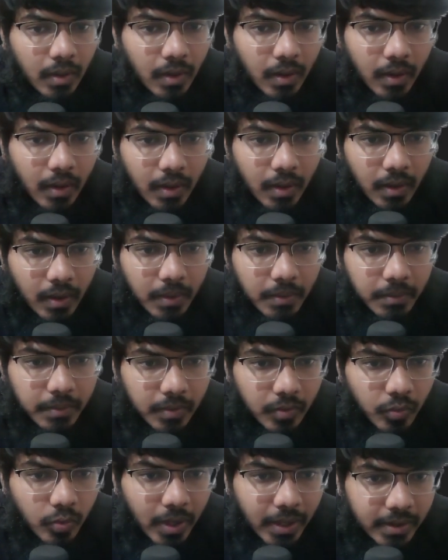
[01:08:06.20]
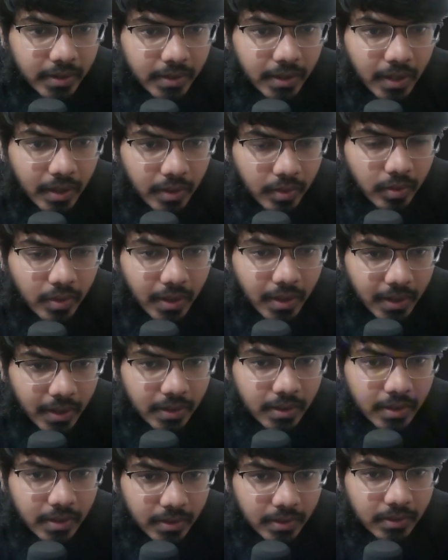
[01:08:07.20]
right now
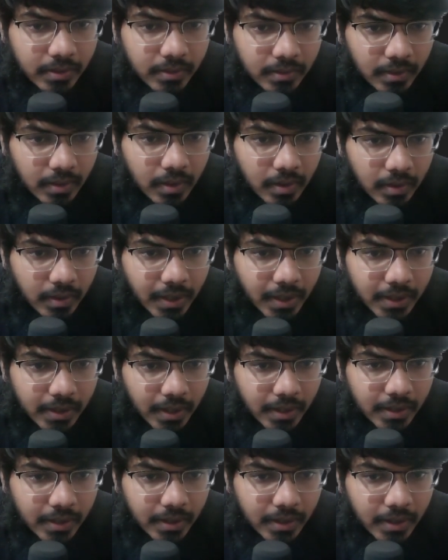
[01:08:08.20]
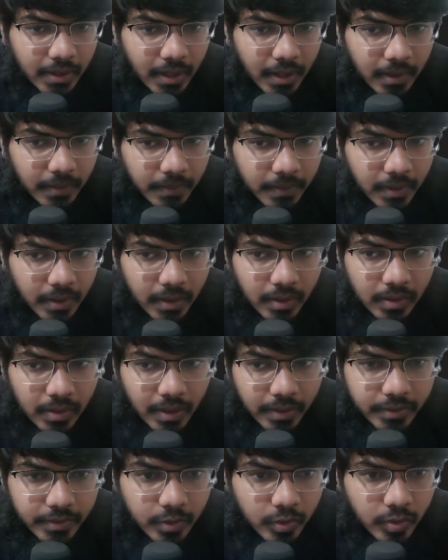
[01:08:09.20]
all right, I think, yeah, I'll
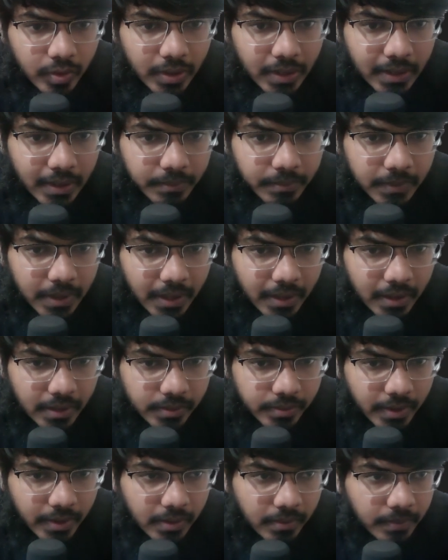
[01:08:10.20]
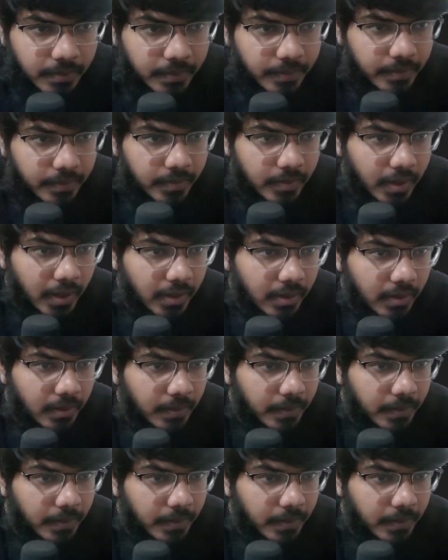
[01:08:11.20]
have to rename that as well, right?